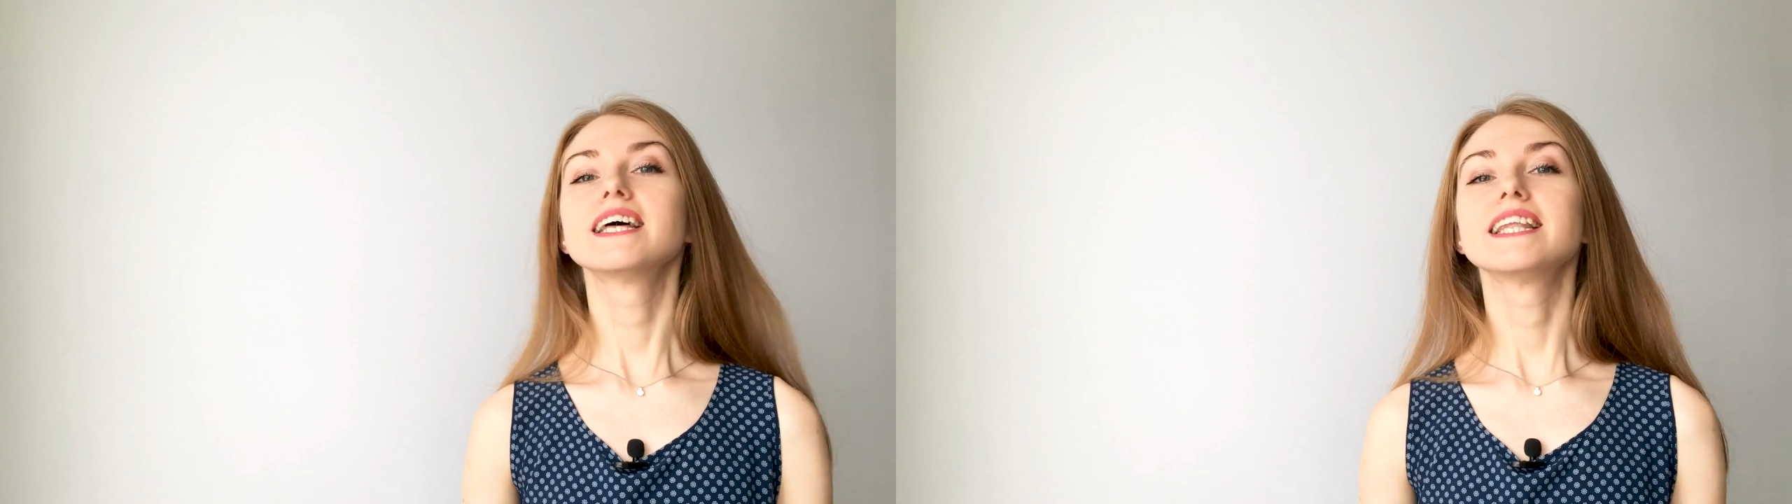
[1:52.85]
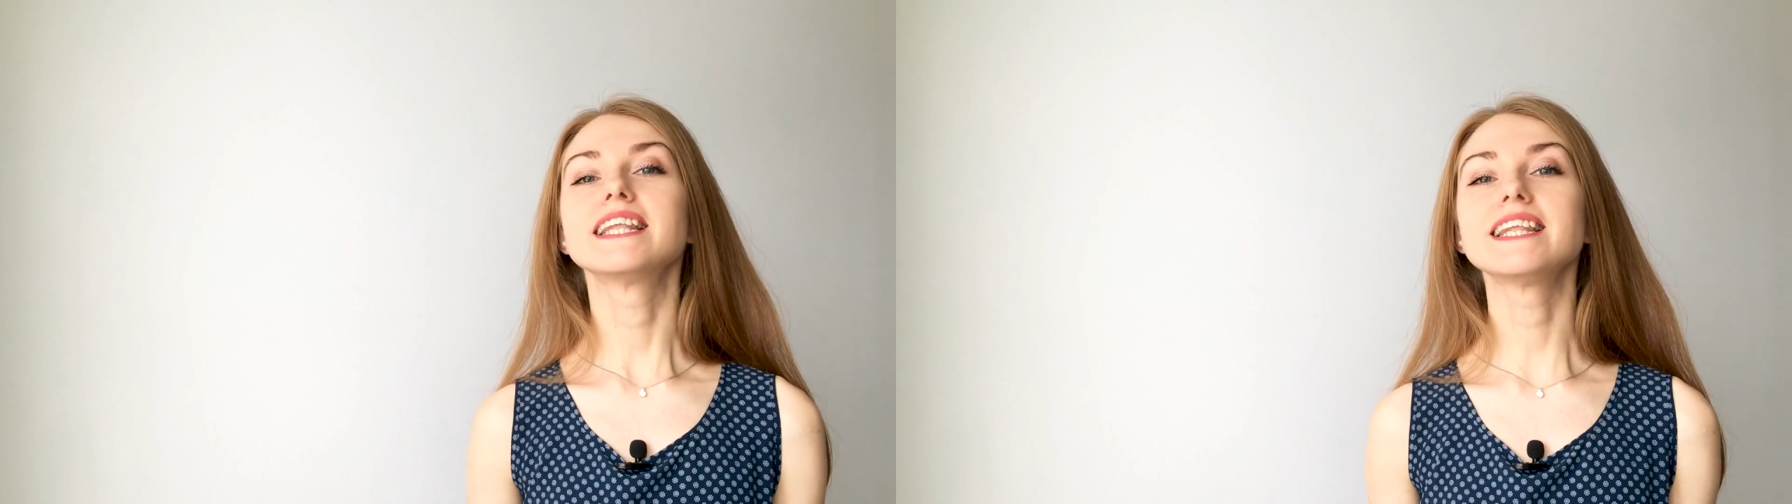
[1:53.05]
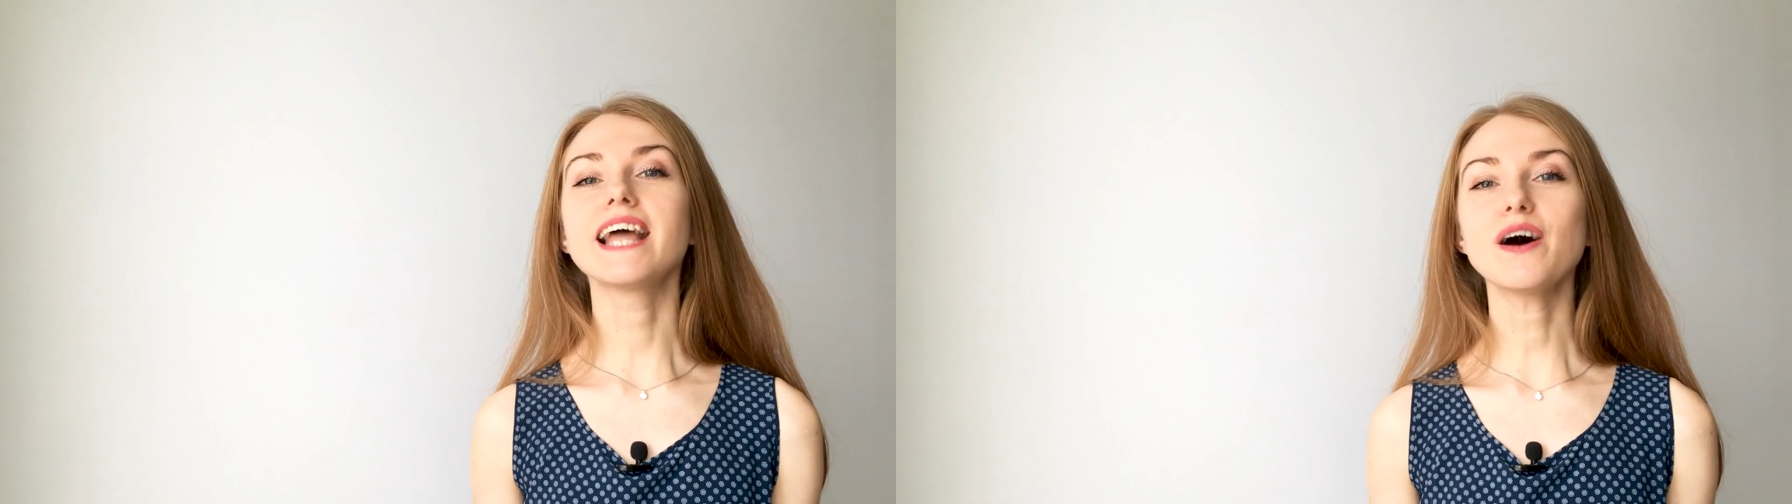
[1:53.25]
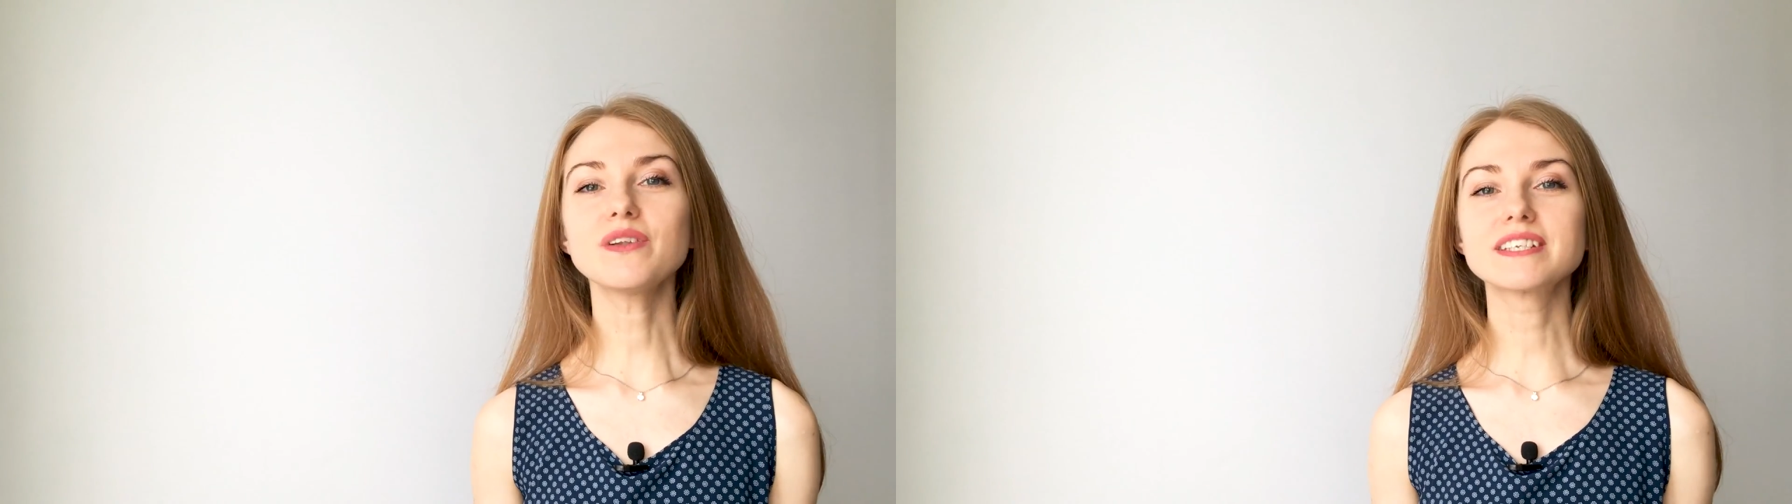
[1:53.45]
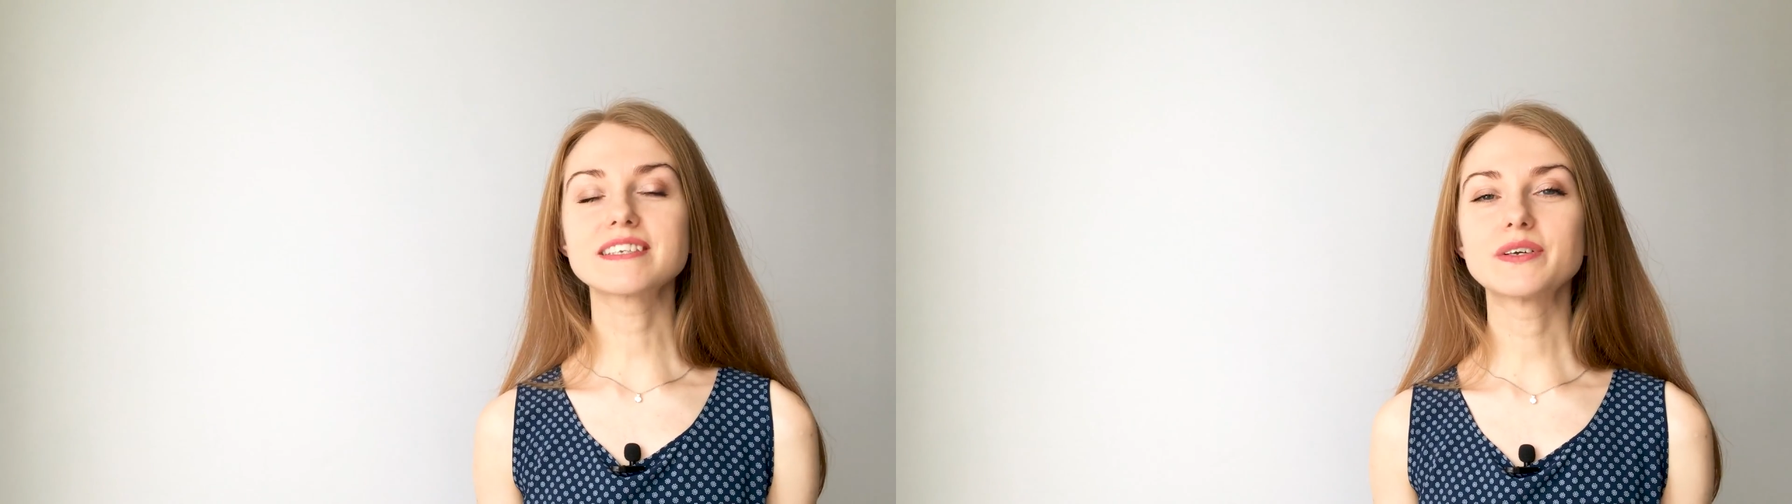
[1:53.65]
Now
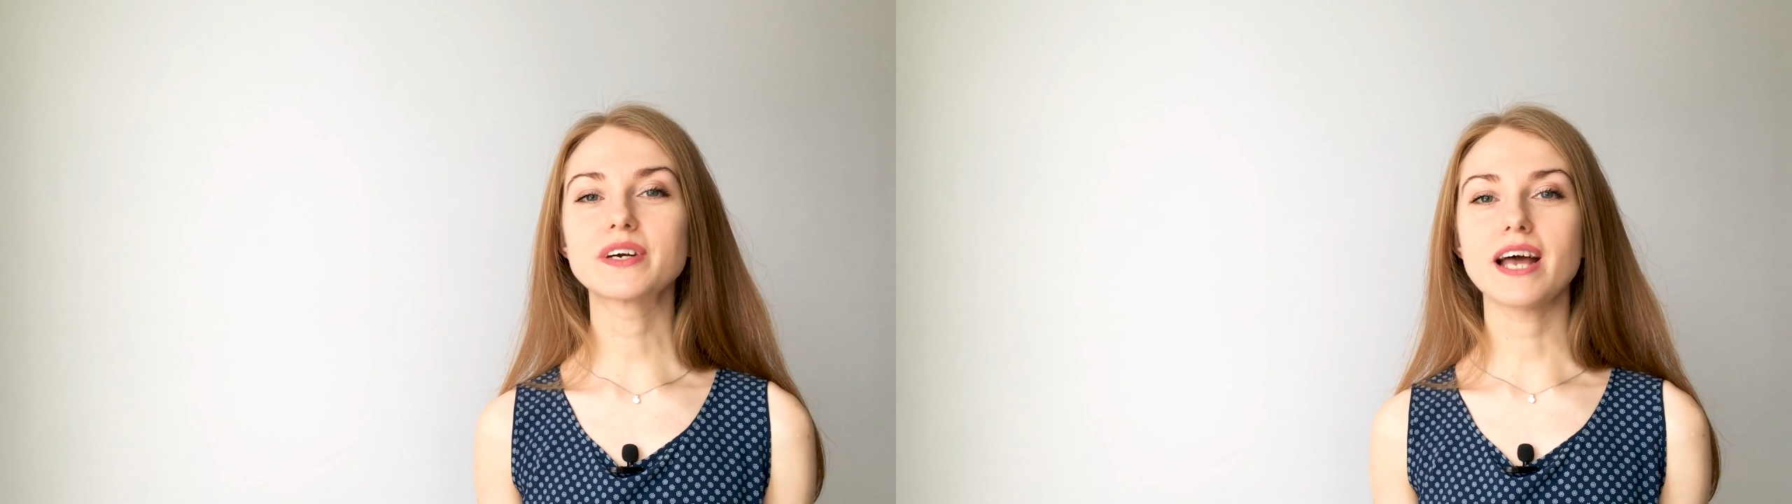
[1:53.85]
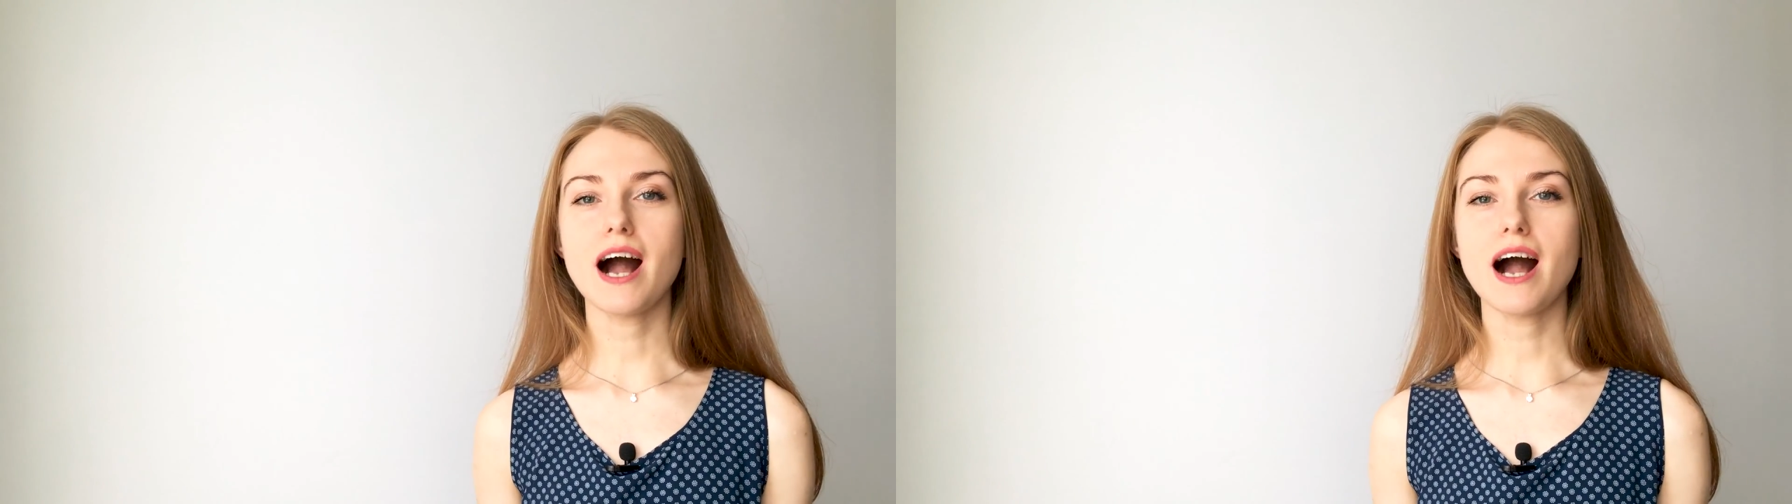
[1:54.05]
let's look at